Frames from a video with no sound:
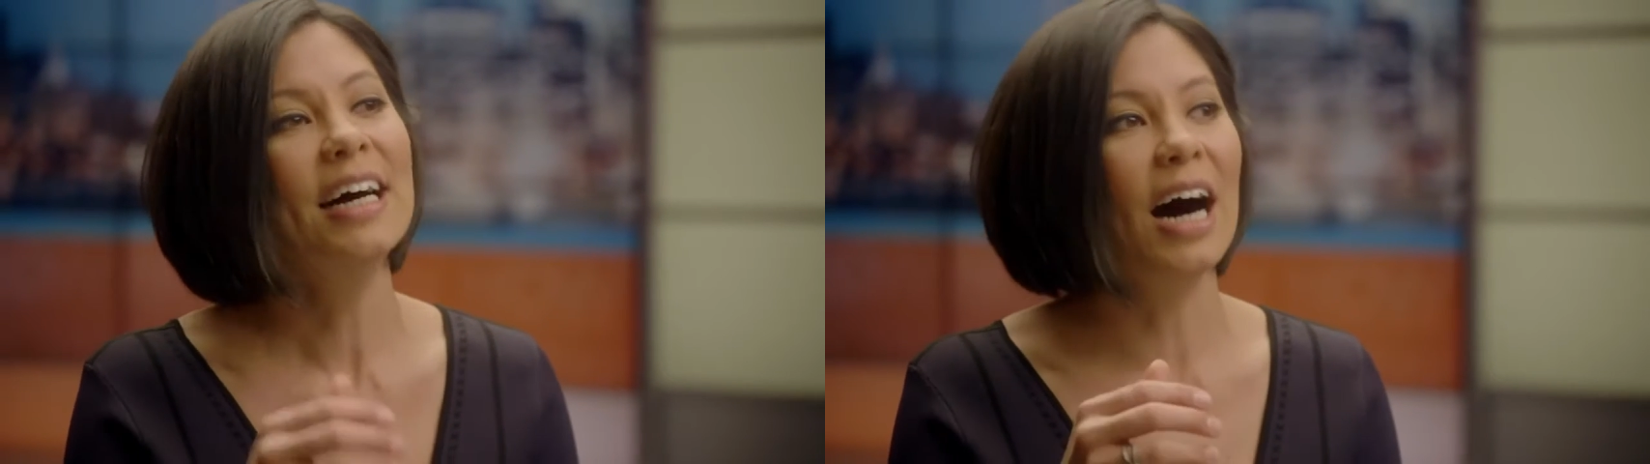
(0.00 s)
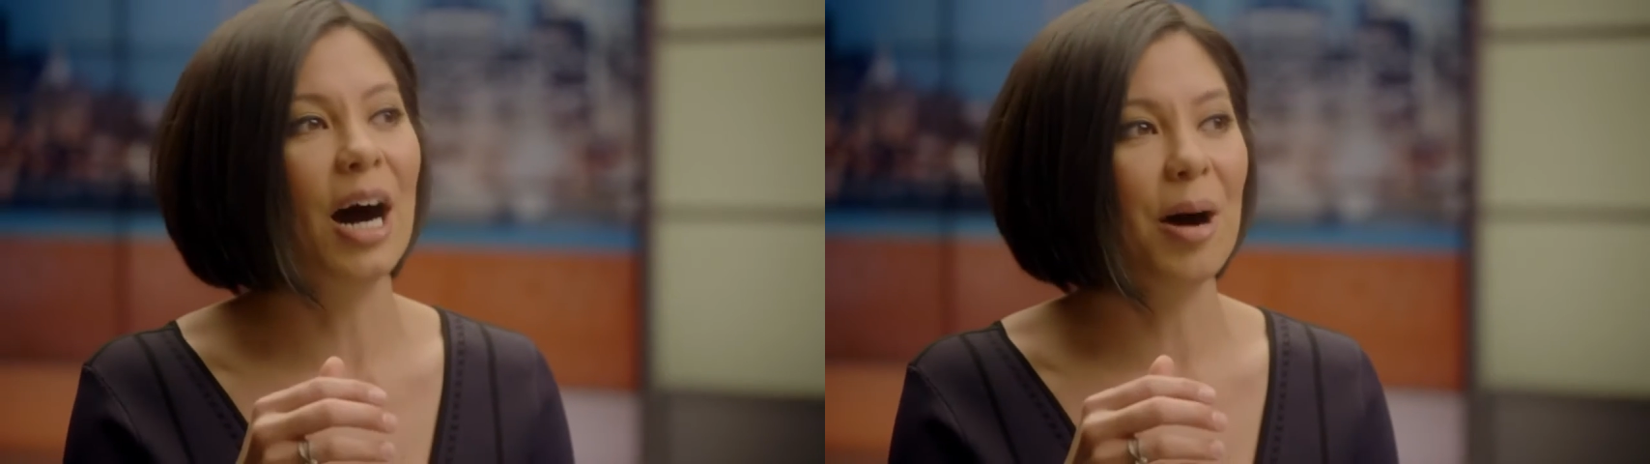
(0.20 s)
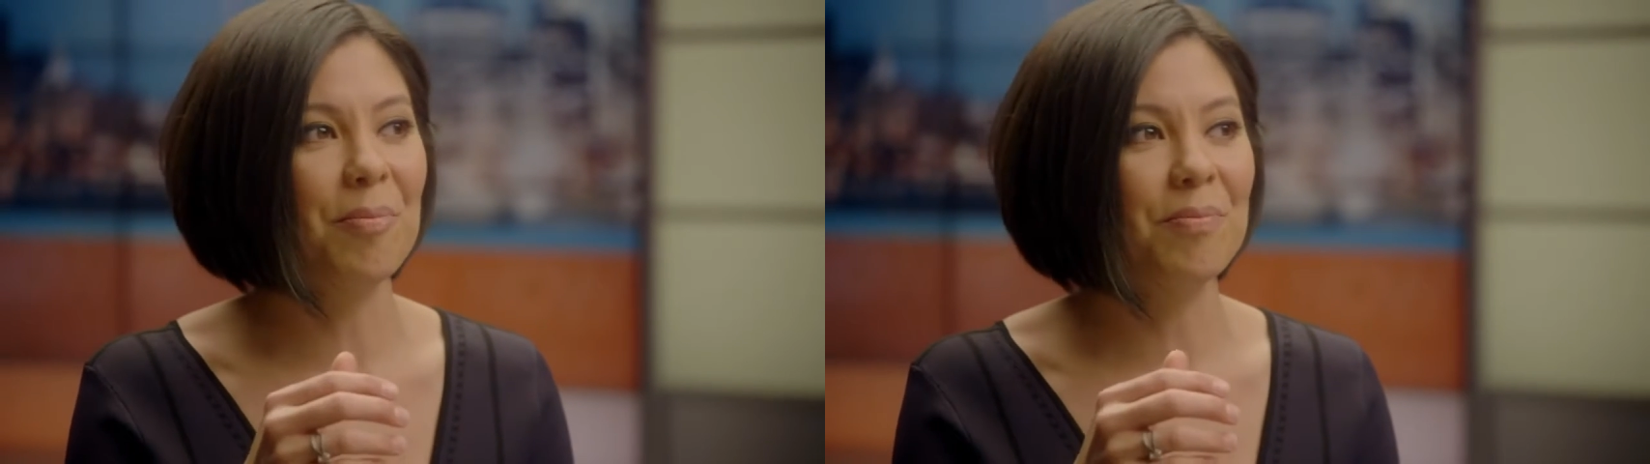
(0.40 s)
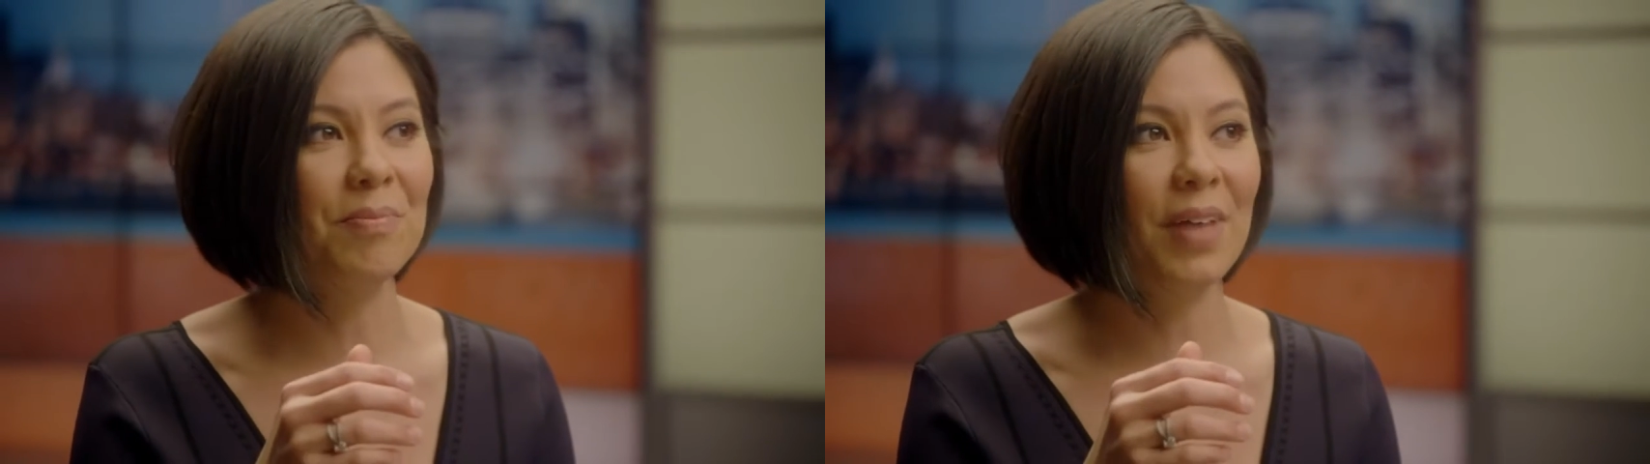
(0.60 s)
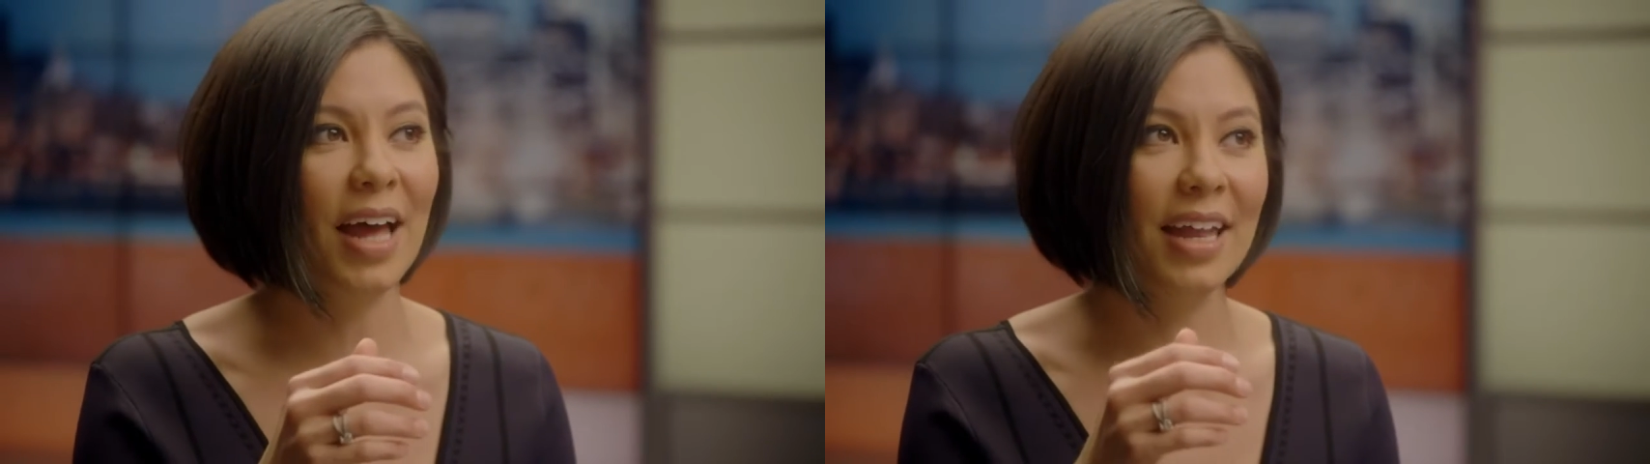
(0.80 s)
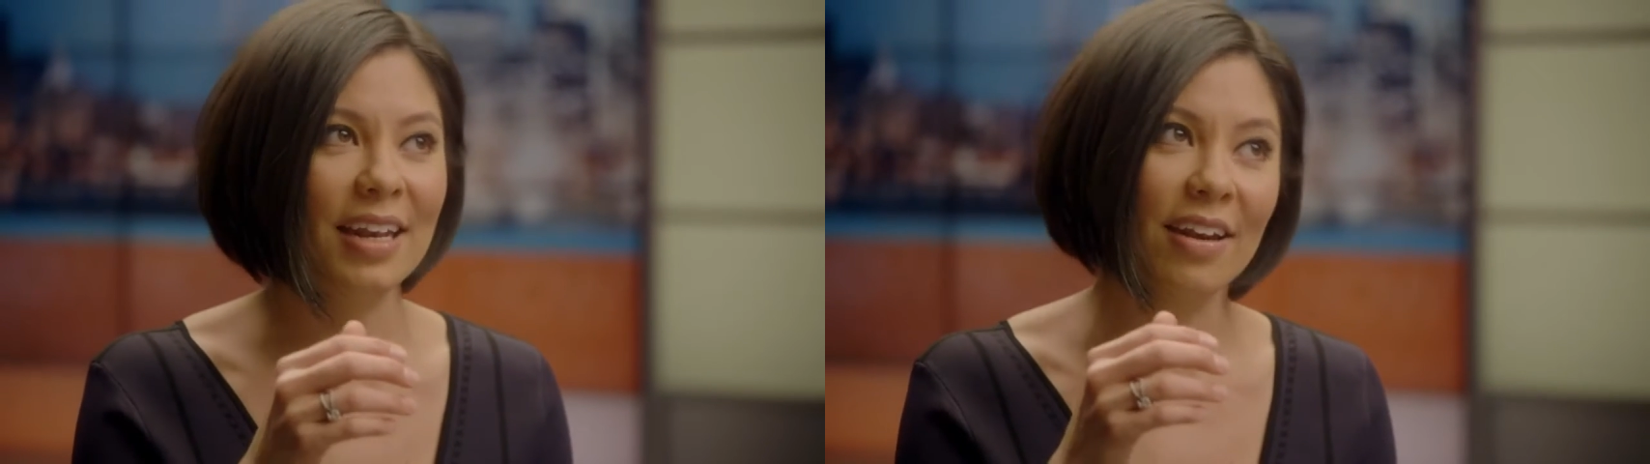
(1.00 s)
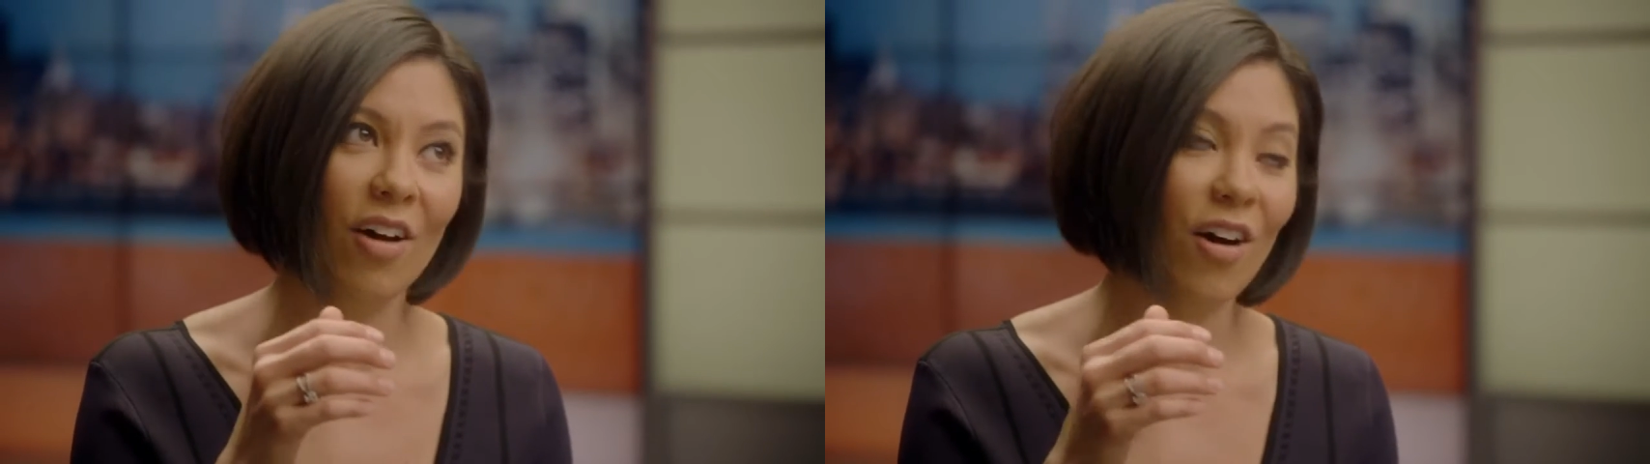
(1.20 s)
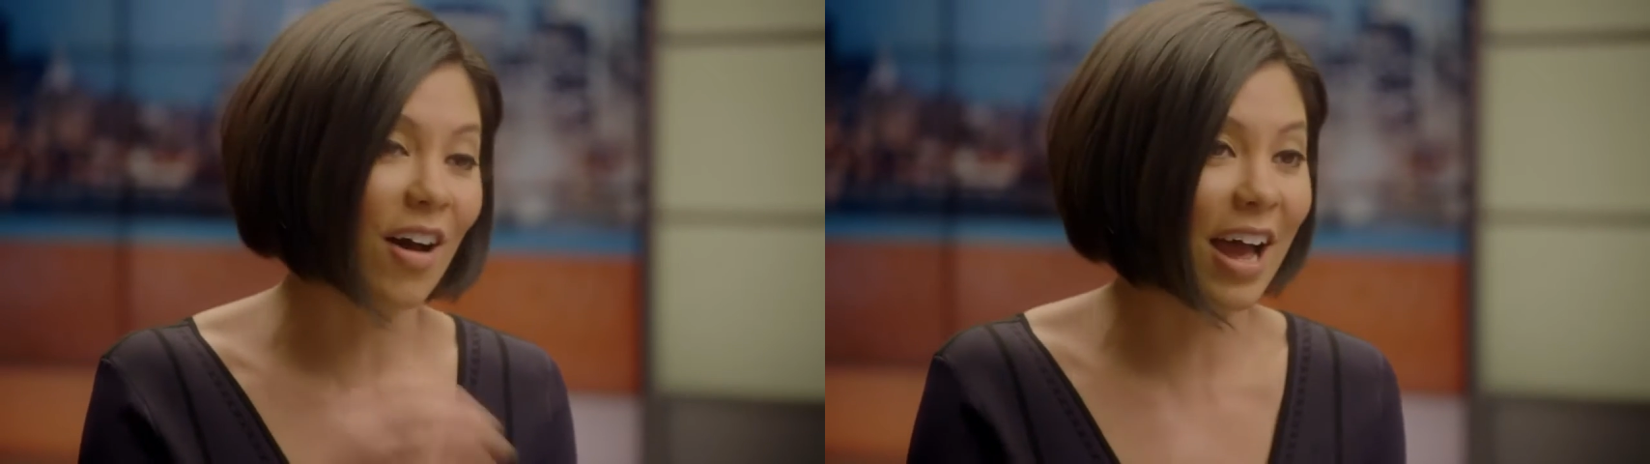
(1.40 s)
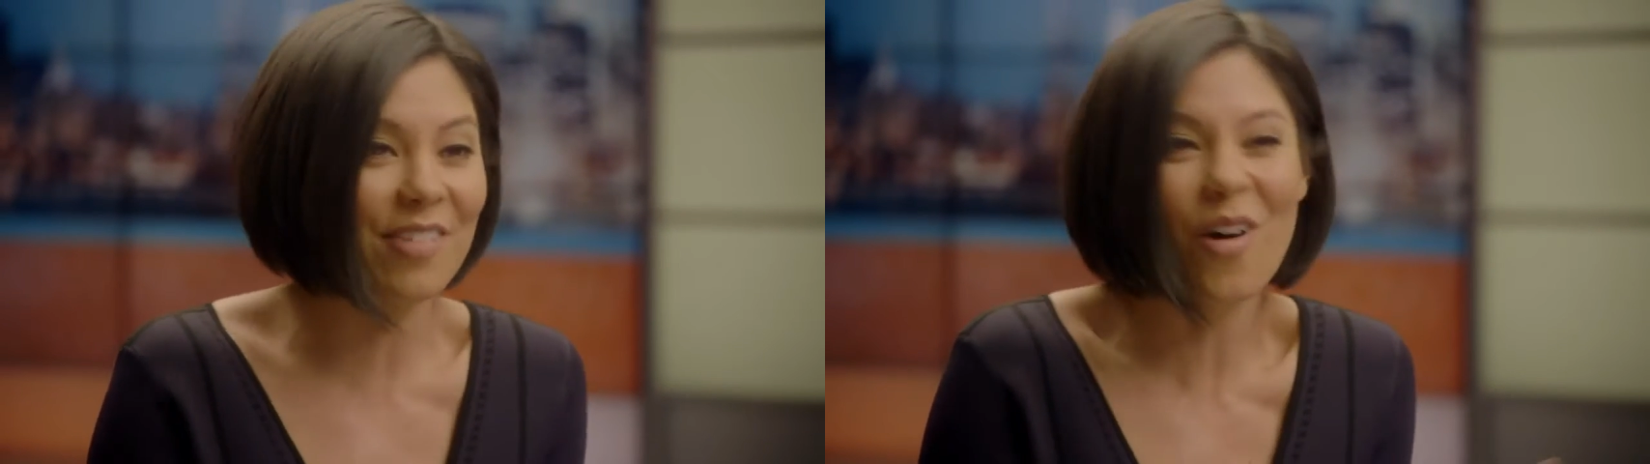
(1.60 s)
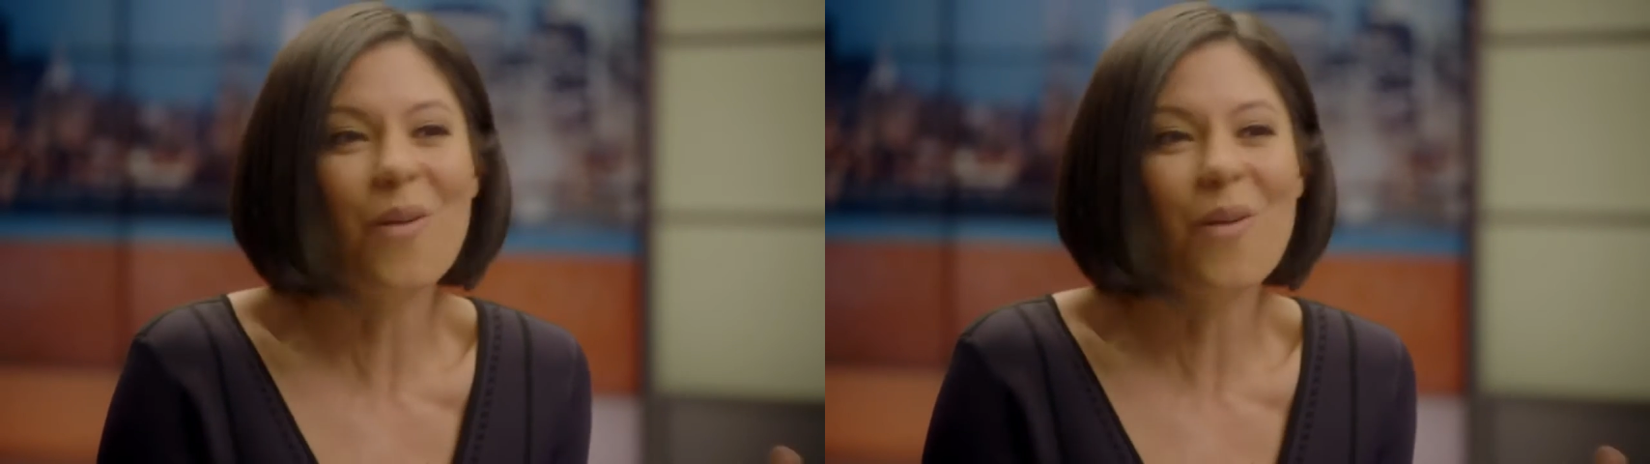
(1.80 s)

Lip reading: And I've